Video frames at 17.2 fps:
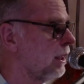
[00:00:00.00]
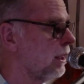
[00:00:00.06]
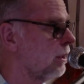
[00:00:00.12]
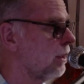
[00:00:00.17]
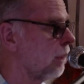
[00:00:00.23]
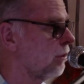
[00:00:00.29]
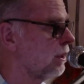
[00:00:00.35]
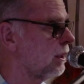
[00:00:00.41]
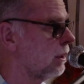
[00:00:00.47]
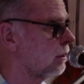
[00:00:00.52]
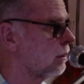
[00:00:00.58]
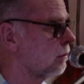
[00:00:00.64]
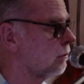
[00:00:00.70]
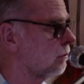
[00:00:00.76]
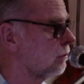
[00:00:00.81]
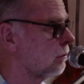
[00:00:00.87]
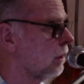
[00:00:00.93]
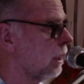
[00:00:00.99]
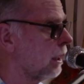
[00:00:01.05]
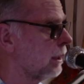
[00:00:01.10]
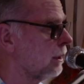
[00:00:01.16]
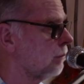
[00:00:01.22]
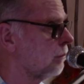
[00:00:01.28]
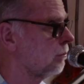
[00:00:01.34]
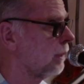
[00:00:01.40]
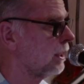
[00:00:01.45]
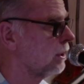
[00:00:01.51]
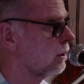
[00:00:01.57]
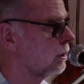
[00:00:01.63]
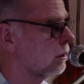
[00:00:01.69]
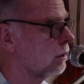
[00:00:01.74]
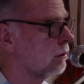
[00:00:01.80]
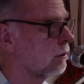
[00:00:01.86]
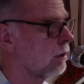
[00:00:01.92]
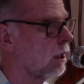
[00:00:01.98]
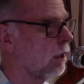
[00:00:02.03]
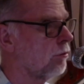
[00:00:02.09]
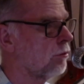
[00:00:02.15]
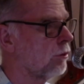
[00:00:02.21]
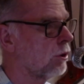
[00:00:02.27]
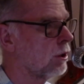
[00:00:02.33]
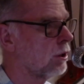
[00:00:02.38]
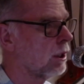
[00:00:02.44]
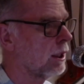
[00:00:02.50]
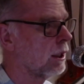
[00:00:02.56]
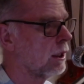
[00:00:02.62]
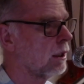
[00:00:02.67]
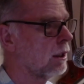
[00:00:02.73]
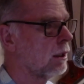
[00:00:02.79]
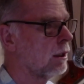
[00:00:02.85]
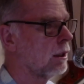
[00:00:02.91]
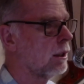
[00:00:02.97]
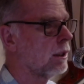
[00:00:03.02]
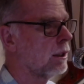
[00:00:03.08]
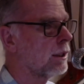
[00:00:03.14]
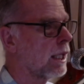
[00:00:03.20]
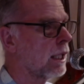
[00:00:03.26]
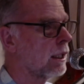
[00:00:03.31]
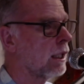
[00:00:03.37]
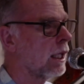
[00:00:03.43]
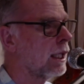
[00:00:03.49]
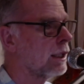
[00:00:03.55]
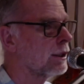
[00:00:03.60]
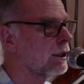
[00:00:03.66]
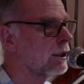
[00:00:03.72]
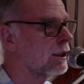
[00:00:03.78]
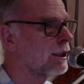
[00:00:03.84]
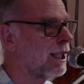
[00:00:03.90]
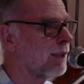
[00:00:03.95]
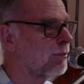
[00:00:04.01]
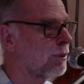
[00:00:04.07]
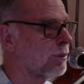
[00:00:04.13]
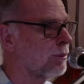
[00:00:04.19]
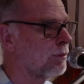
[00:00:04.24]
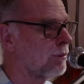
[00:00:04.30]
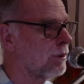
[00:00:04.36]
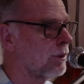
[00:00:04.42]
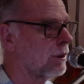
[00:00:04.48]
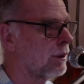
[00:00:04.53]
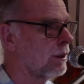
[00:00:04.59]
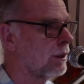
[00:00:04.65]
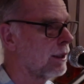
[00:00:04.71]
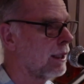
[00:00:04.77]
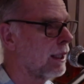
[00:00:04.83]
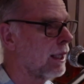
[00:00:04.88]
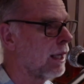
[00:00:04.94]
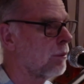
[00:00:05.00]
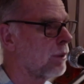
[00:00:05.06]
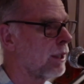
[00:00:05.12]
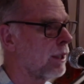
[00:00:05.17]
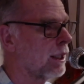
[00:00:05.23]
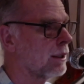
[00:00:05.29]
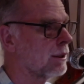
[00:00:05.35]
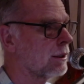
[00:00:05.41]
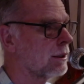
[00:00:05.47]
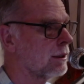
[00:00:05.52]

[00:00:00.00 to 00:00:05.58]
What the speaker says: Though I didn't mention it overtly, that last step about